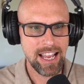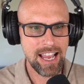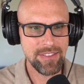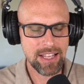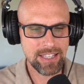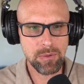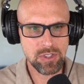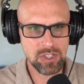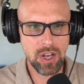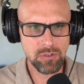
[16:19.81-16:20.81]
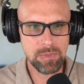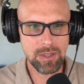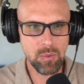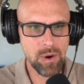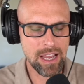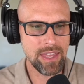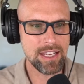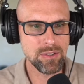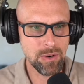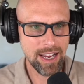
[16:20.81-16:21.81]
And that language can also be the way
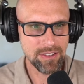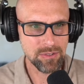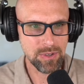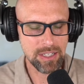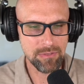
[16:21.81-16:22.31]
they dress, right?